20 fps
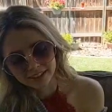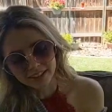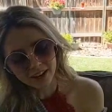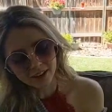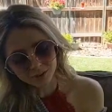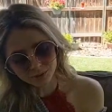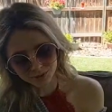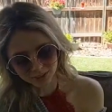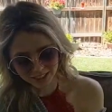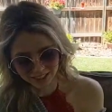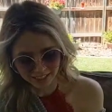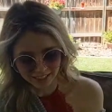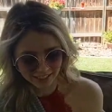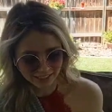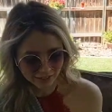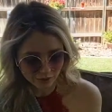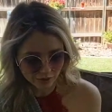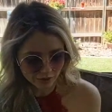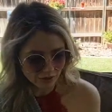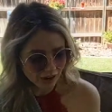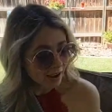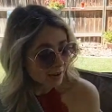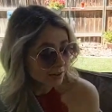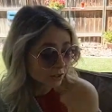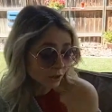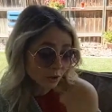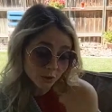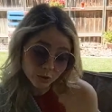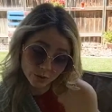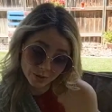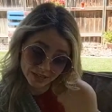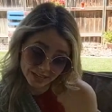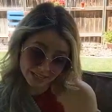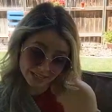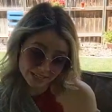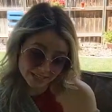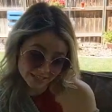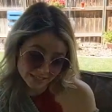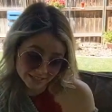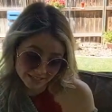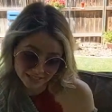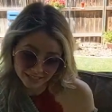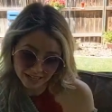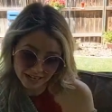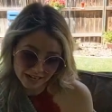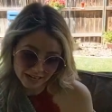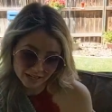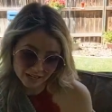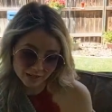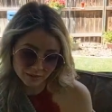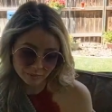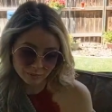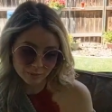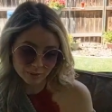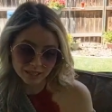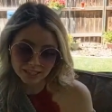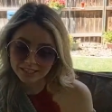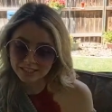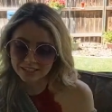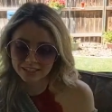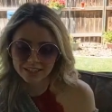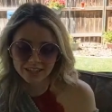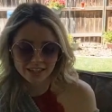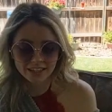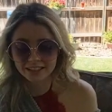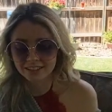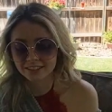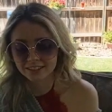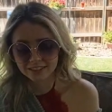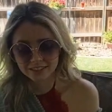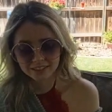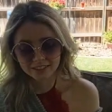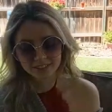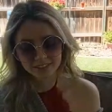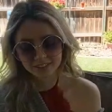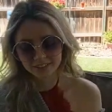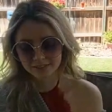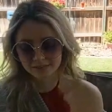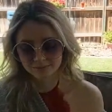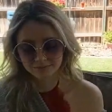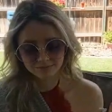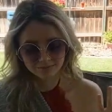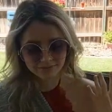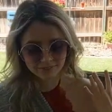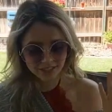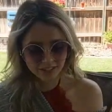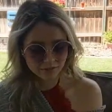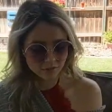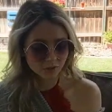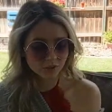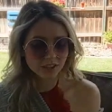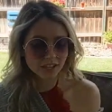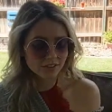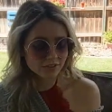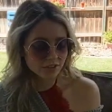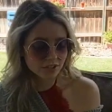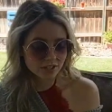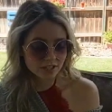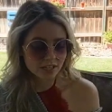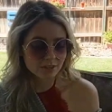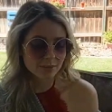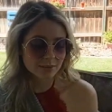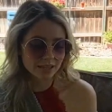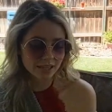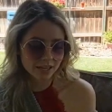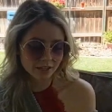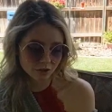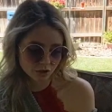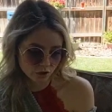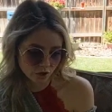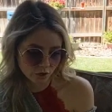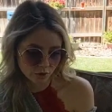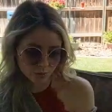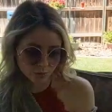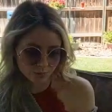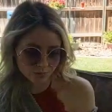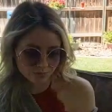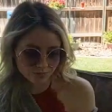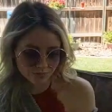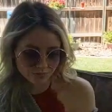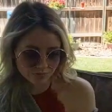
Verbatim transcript: Not really, no. I know who he is, but I I've only ever seen him in that show.